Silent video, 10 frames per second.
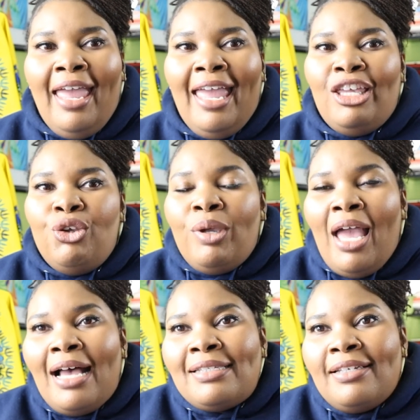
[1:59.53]
and you
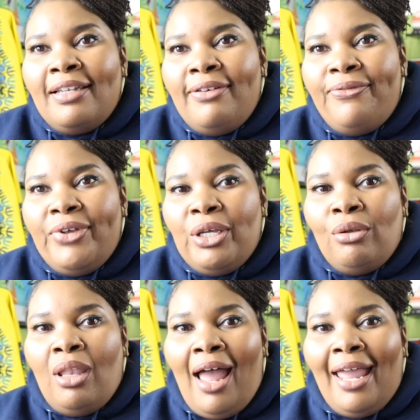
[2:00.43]
constantly
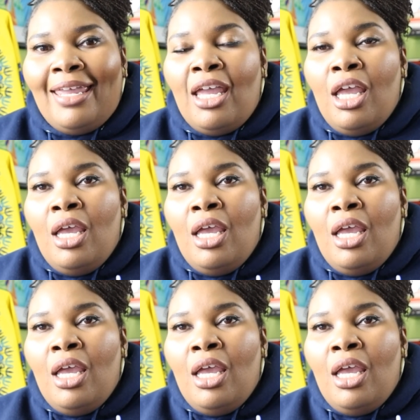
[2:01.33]
feel like